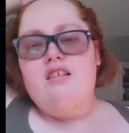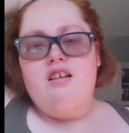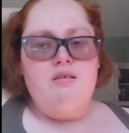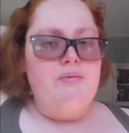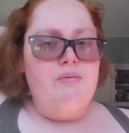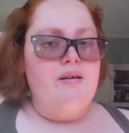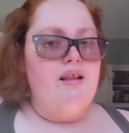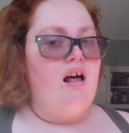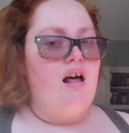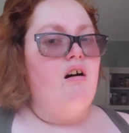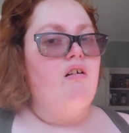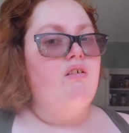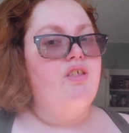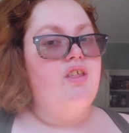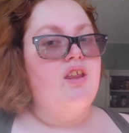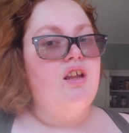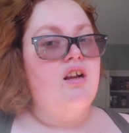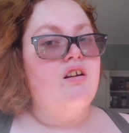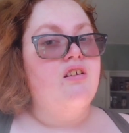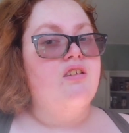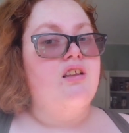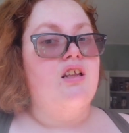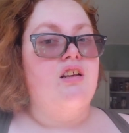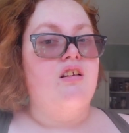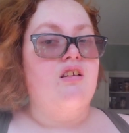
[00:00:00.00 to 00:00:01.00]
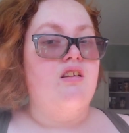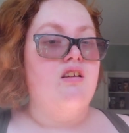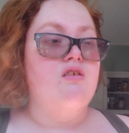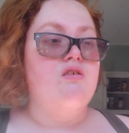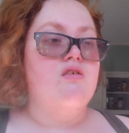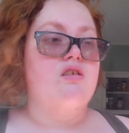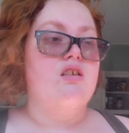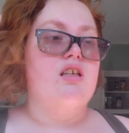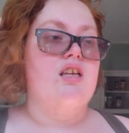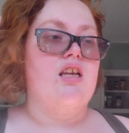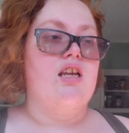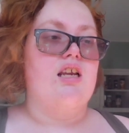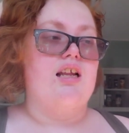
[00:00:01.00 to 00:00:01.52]
a little bit healthier than
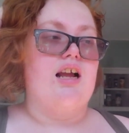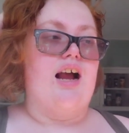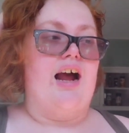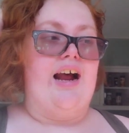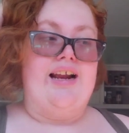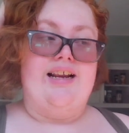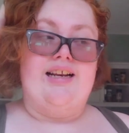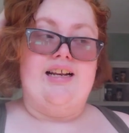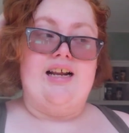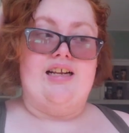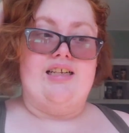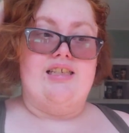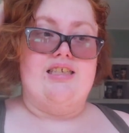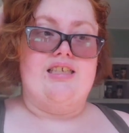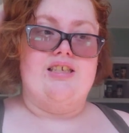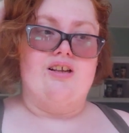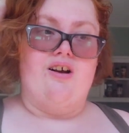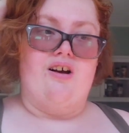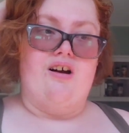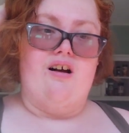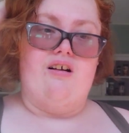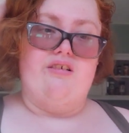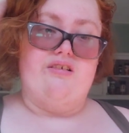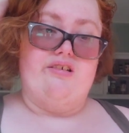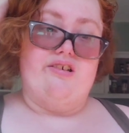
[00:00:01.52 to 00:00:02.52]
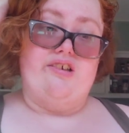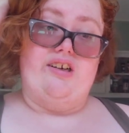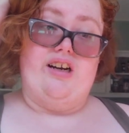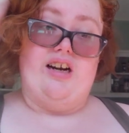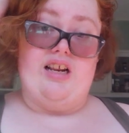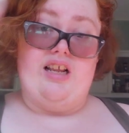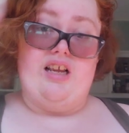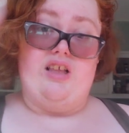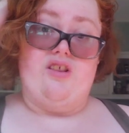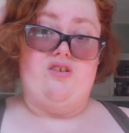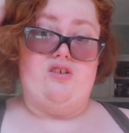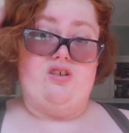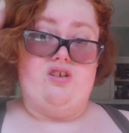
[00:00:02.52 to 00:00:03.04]
using iodine salt or
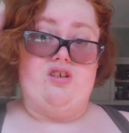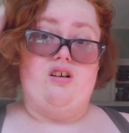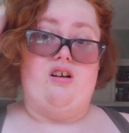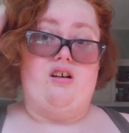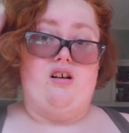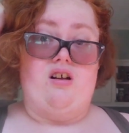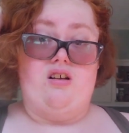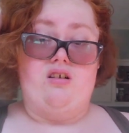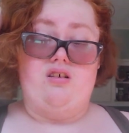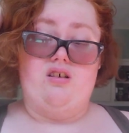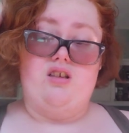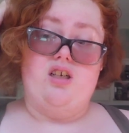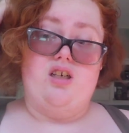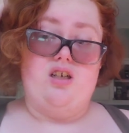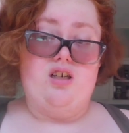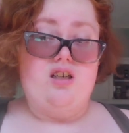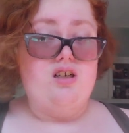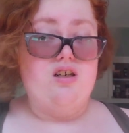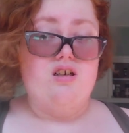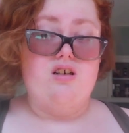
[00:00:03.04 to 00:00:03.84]
any other salt.